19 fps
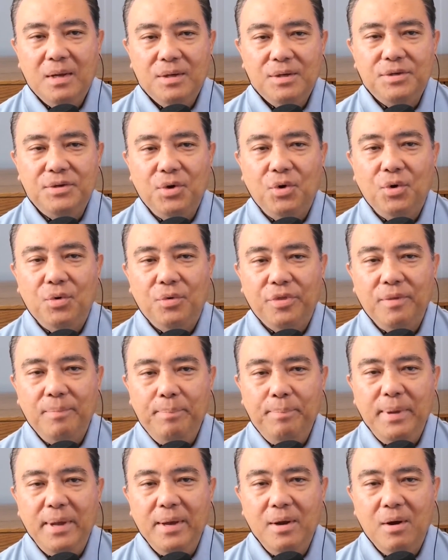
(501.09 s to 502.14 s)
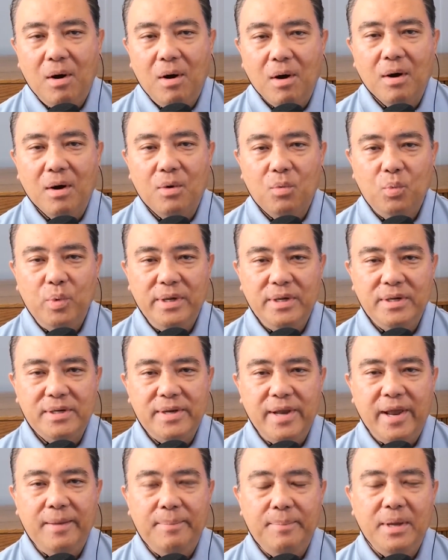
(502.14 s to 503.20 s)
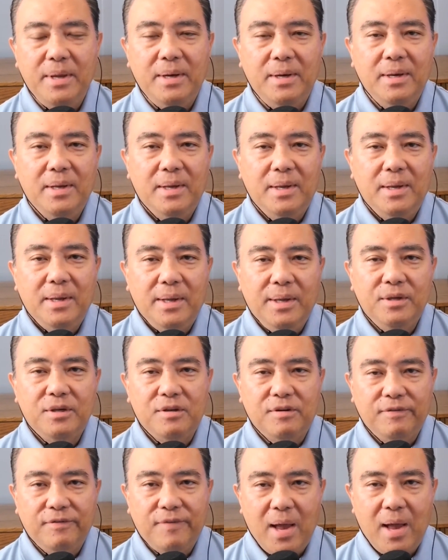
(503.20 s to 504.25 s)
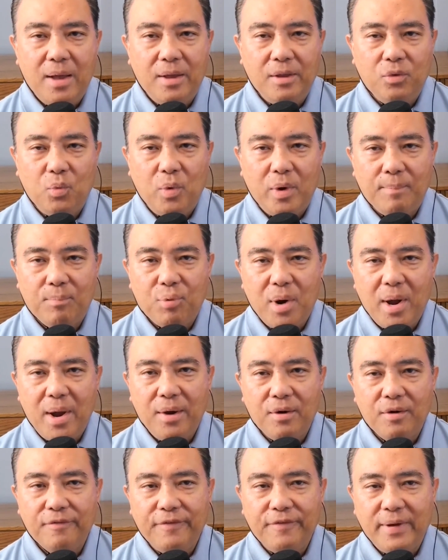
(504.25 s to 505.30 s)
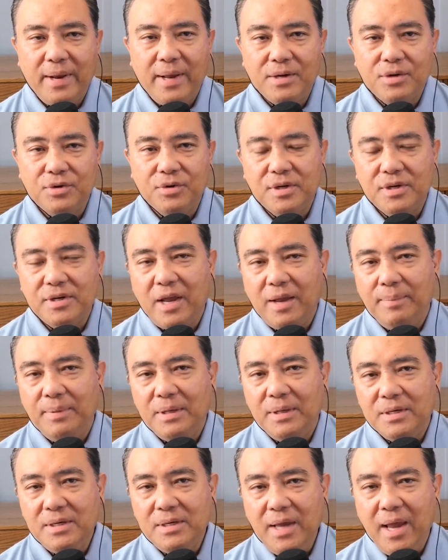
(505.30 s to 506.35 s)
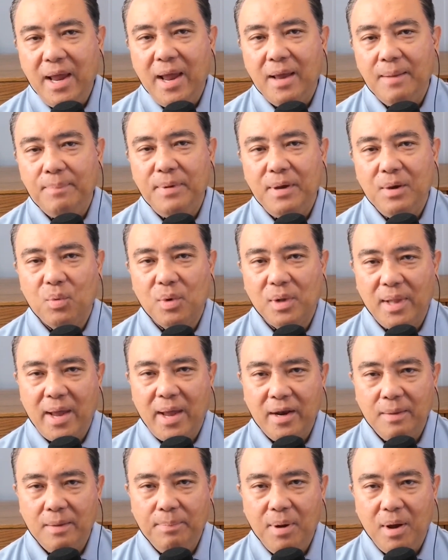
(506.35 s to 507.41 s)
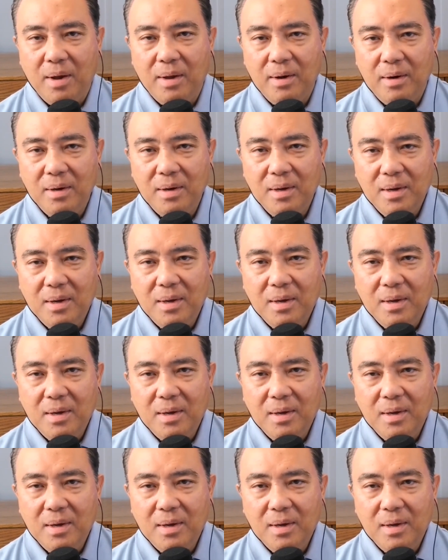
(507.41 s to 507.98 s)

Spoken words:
So, the big R restatement is filed when prior financial statements can't be relied upon.